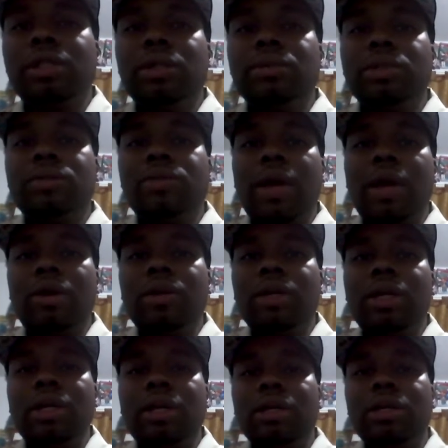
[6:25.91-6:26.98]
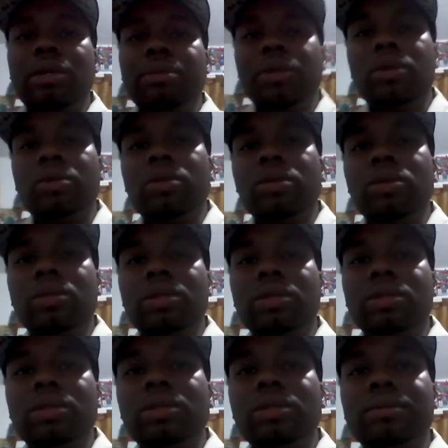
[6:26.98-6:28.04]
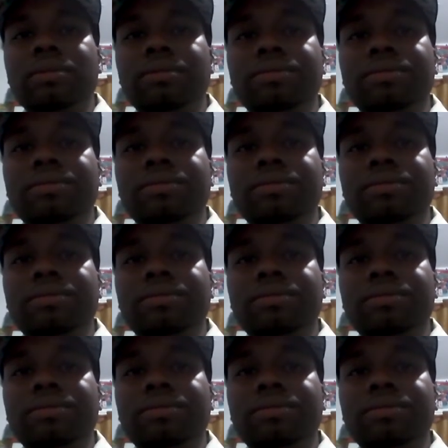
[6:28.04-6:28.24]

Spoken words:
he was found dead deep in the woods.